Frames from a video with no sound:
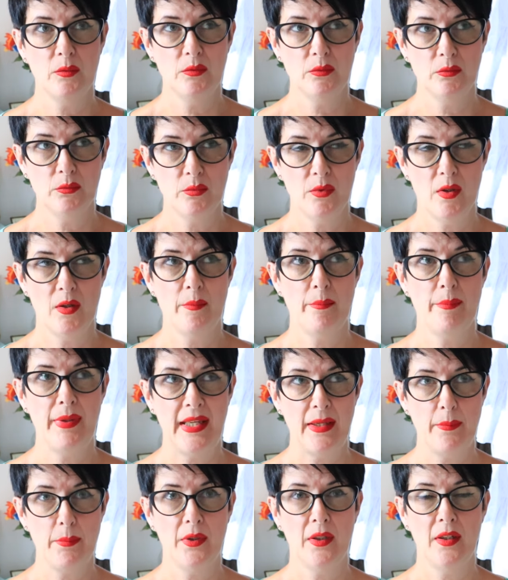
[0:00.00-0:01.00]
what
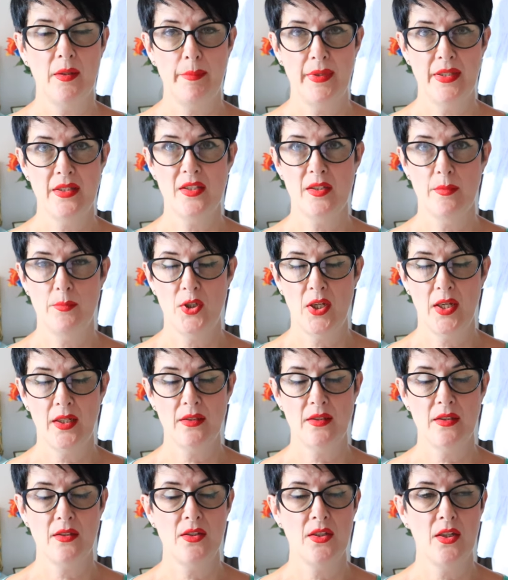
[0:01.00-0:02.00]
people had been
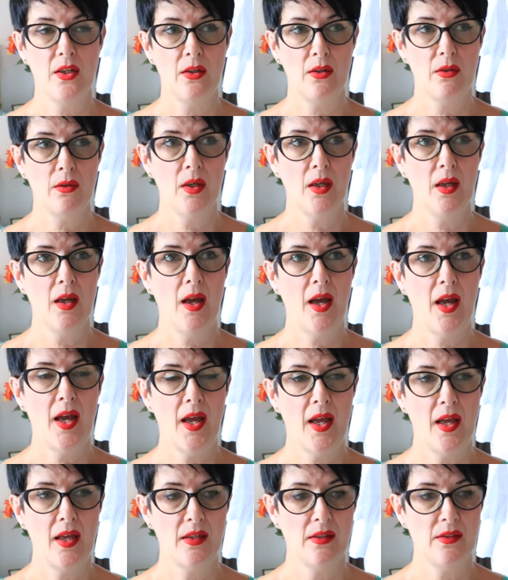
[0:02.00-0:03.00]
subjected to,
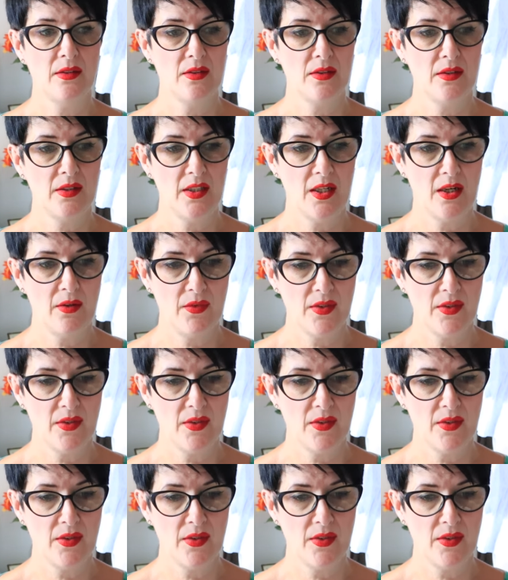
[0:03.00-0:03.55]
and, you know,